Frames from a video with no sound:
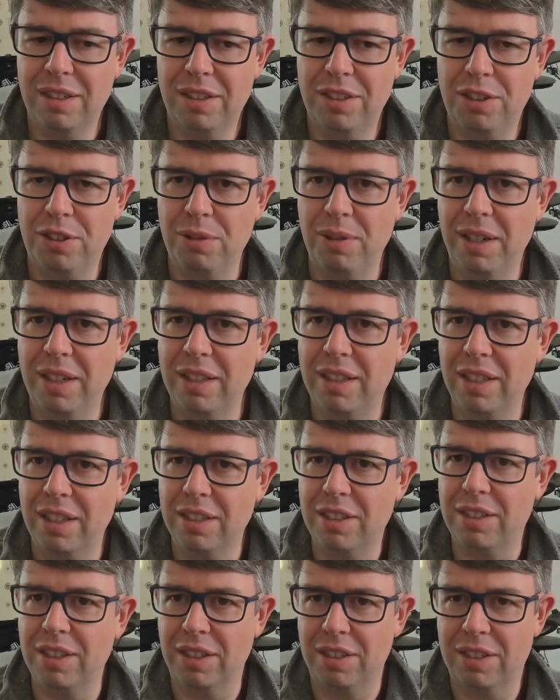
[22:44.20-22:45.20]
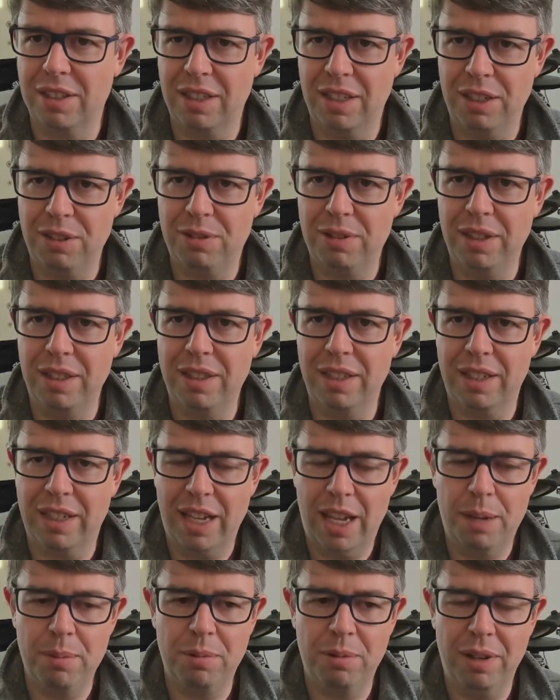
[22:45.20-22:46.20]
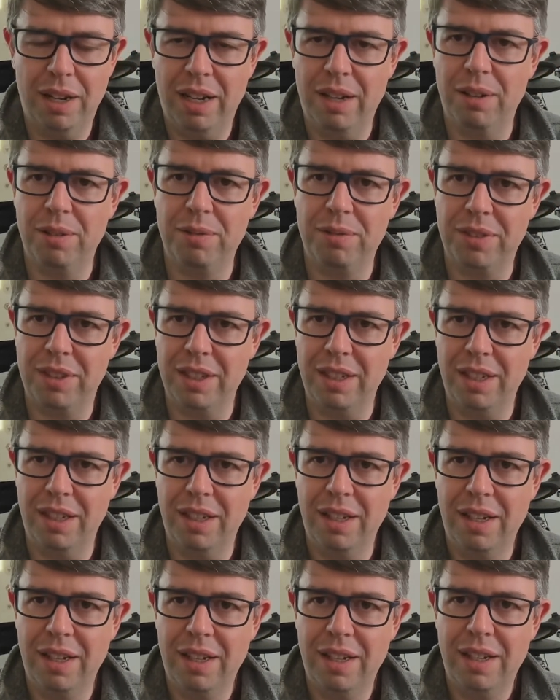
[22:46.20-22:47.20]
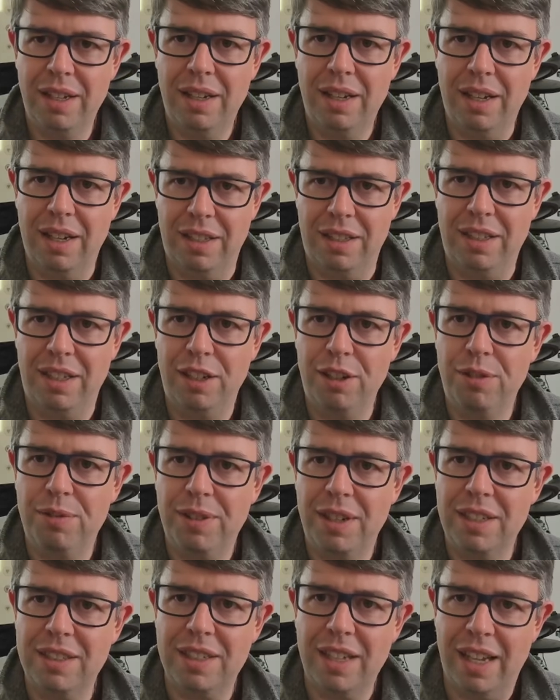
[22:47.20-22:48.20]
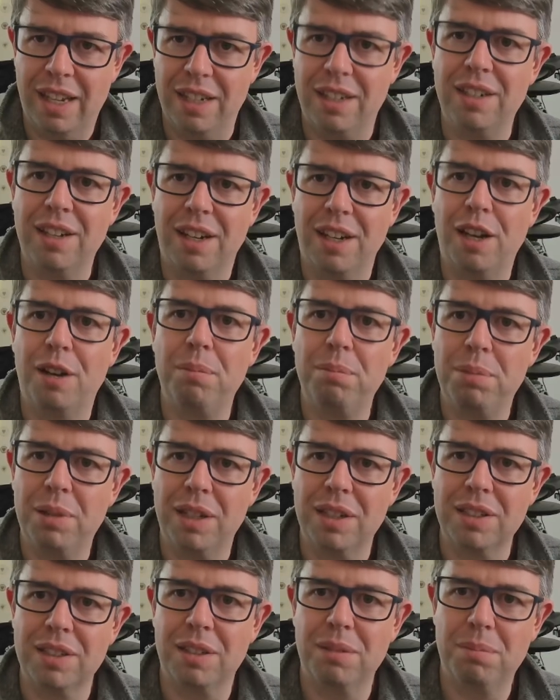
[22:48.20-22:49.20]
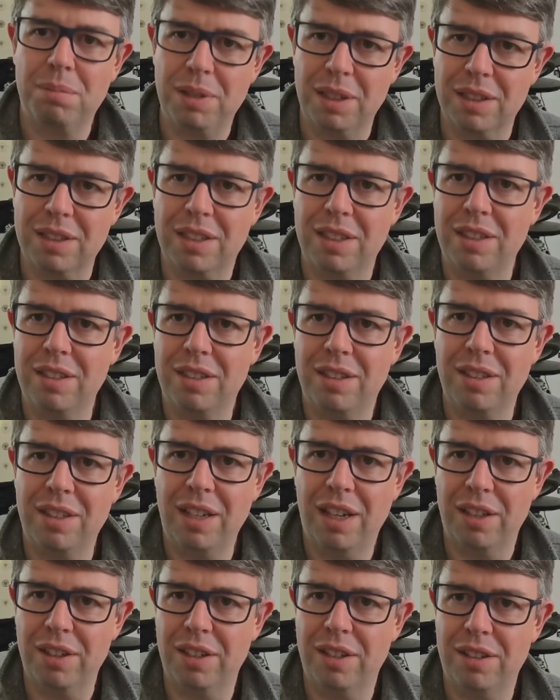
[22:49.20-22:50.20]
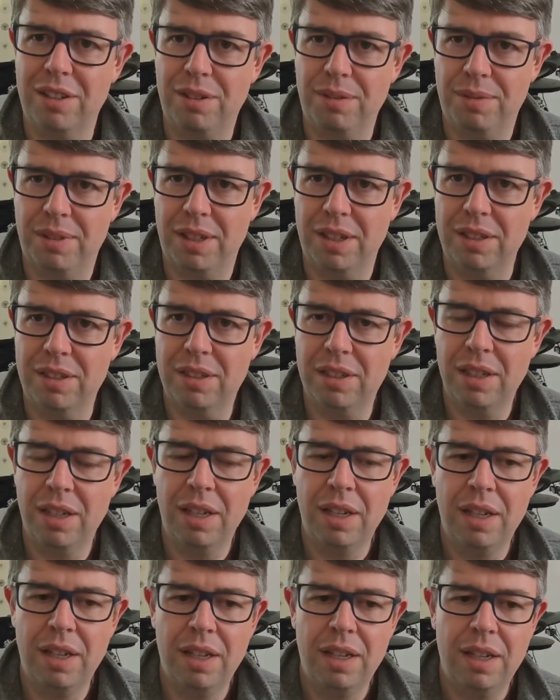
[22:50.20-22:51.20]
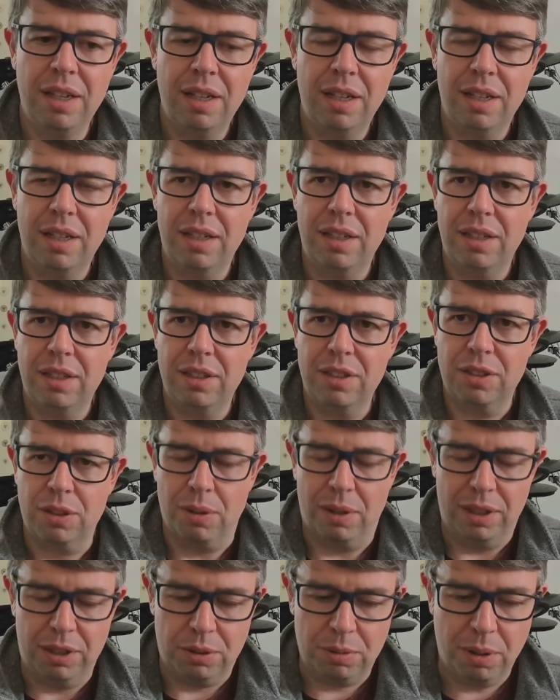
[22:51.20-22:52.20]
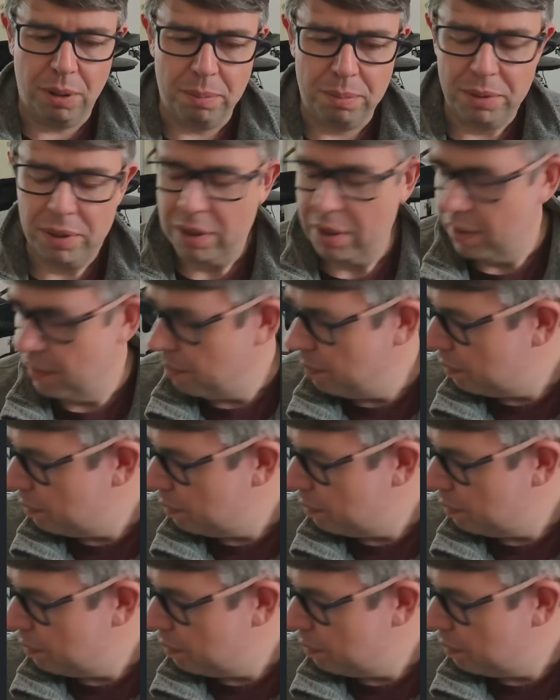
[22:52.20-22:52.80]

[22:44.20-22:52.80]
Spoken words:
do anything. Just literally the cable at the interface end I unplugged and plugged into the other device. So I swapped